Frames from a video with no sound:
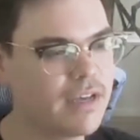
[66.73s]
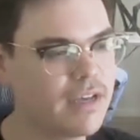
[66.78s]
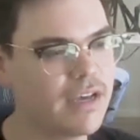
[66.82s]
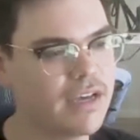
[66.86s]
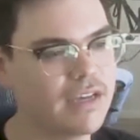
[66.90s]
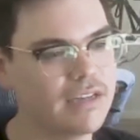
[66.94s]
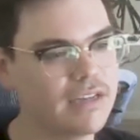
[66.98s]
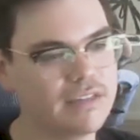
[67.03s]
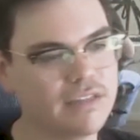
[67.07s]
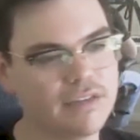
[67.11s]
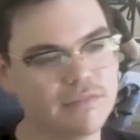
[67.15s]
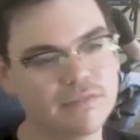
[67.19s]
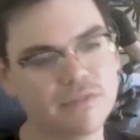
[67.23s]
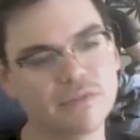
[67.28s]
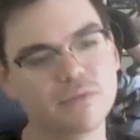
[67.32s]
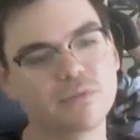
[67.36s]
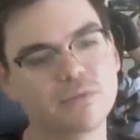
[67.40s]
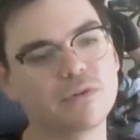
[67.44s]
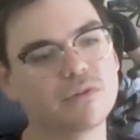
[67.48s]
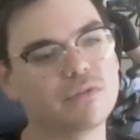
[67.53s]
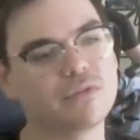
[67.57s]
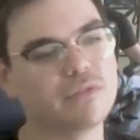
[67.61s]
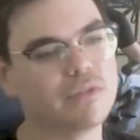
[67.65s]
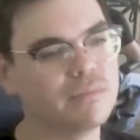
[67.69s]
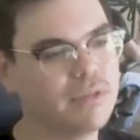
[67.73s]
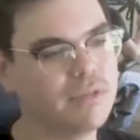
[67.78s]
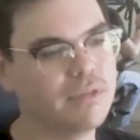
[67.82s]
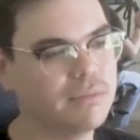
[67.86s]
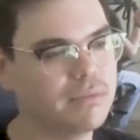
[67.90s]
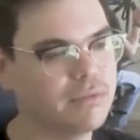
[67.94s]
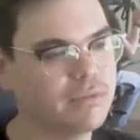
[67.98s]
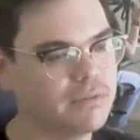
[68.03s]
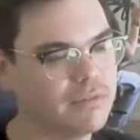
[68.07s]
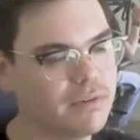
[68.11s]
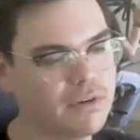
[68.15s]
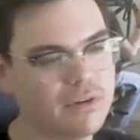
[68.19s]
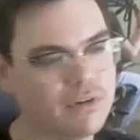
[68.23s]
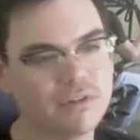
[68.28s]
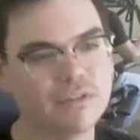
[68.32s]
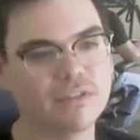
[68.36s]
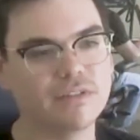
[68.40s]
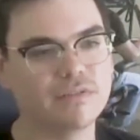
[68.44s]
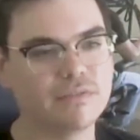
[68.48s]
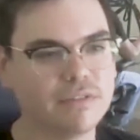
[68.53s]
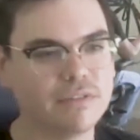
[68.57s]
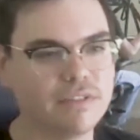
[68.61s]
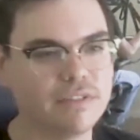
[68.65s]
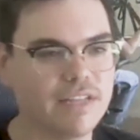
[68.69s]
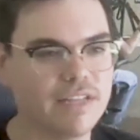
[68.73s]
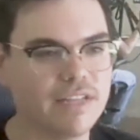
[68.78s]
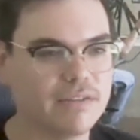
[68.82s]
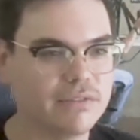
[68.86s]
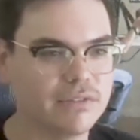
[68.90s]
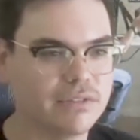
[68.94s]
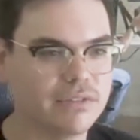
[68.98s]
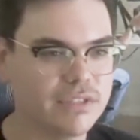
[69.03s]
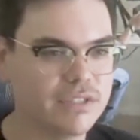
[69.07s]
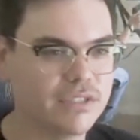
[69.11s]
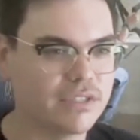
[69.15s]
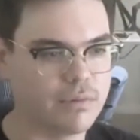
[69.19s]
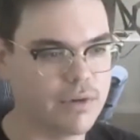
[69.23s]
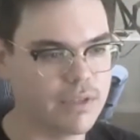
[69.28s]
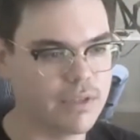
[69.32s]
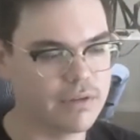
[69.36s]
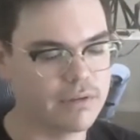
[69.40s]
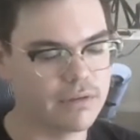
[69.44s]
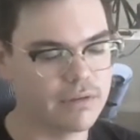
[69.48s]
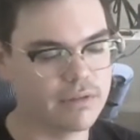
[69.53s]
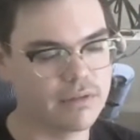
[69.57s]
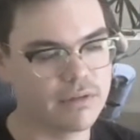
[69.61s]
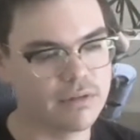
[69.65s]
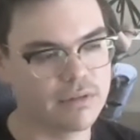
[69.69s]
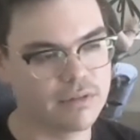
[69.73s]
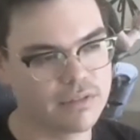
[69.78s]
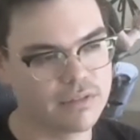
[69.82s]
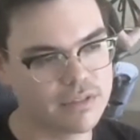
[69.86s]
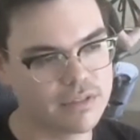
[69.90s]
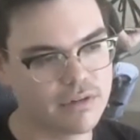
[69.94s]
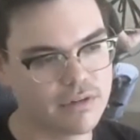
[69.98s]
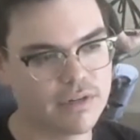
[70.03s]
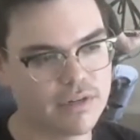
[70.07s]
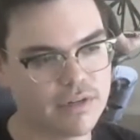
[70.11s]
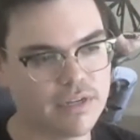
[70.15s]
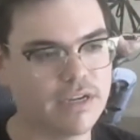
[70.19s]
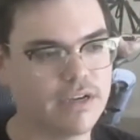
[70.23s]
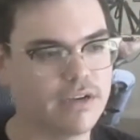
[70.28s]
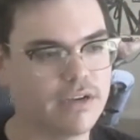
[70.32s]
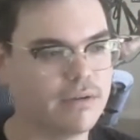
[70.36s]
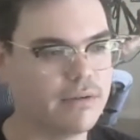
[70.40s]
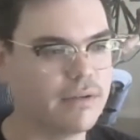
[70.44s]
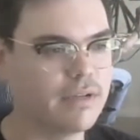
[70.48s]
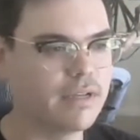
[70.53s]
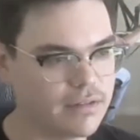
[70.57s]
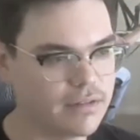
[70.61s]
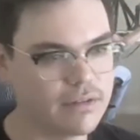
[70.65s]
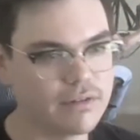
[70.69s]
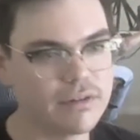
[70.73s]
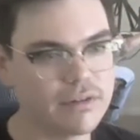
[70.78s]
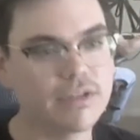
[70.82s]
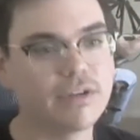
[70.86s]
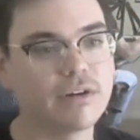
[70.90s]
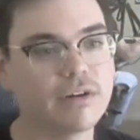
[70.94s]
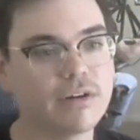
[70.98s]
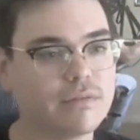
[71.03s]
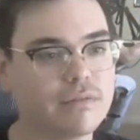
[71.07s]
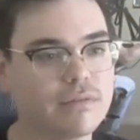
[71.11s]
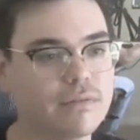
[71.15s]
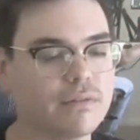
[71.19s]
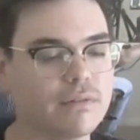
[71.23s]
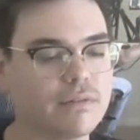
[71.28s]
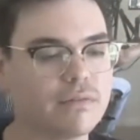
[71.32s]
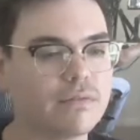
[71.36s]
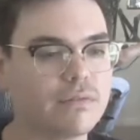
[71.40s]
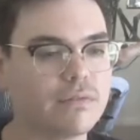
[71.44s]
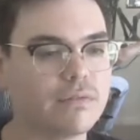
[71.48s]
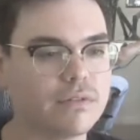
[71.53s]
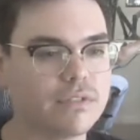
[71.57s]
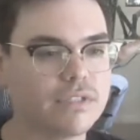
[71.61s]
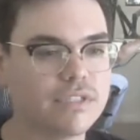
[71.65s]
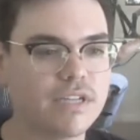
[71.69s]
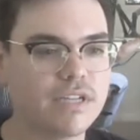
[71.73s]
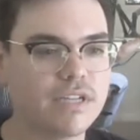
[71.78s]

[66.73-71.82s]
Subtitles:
I love to work with people of all different levels, whether they're starting out learning art for the first